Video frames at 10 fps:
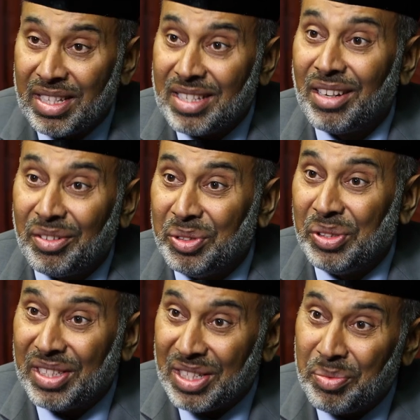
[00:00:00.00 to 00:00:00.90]
This is our
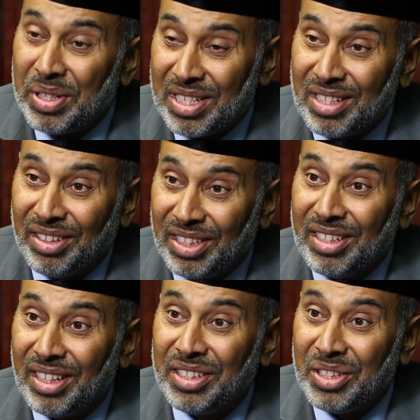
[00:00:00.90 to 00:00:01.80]
roots. This is where it started
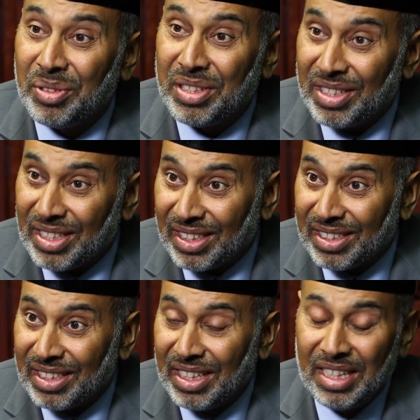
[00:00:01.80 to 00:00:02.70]
in 1926.